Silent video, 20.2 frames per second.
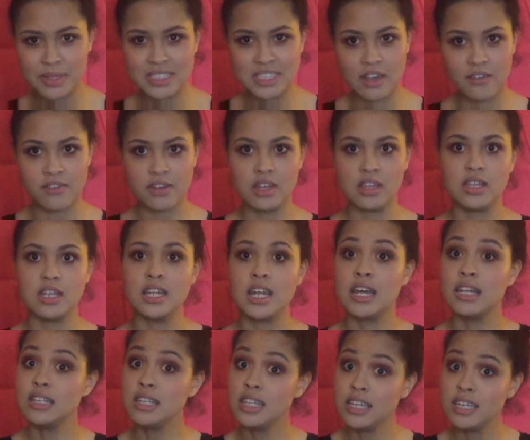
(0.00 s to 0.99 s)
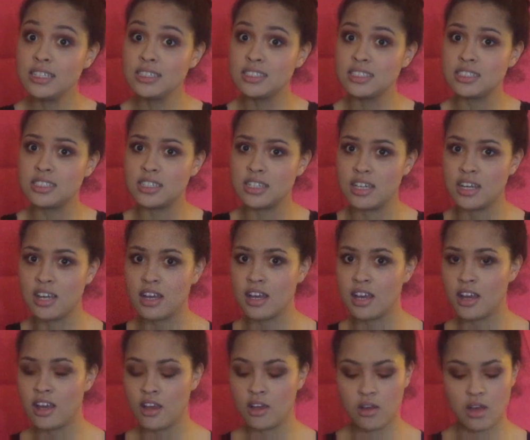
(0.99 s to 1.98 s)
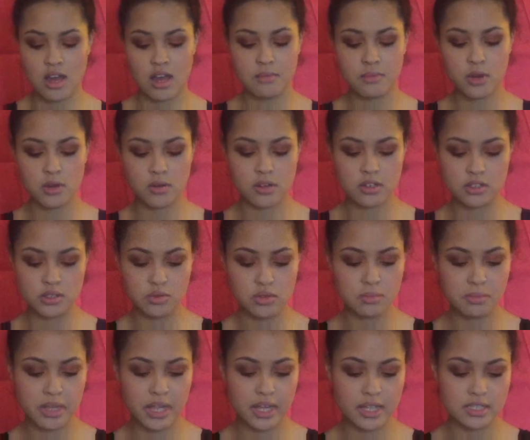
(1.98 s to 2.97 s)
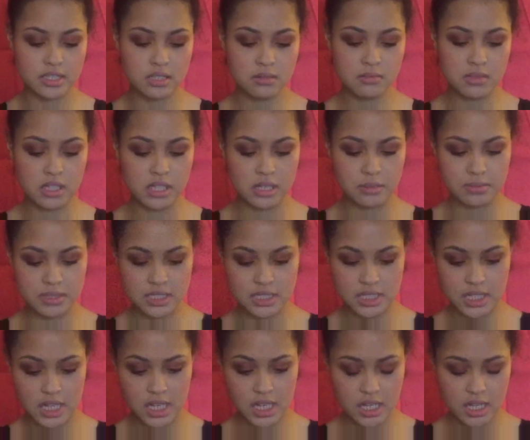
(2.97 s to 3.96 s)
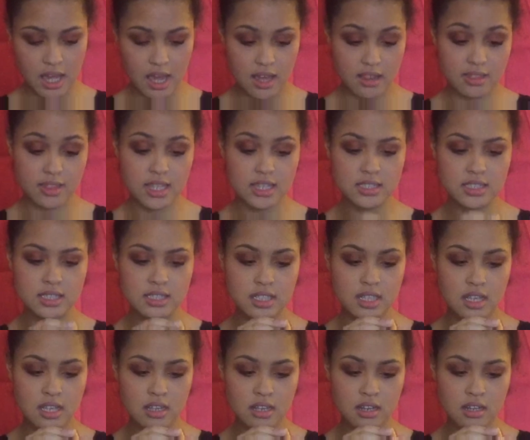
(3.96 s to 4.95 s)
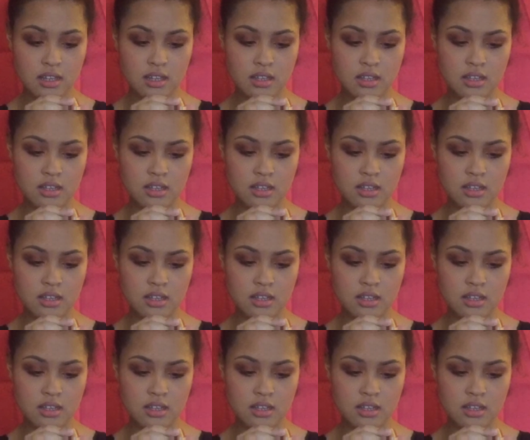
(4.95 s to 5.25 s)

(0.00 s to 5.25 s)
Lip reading: but definitely not least, I'm going to apply some lipstick, and this is in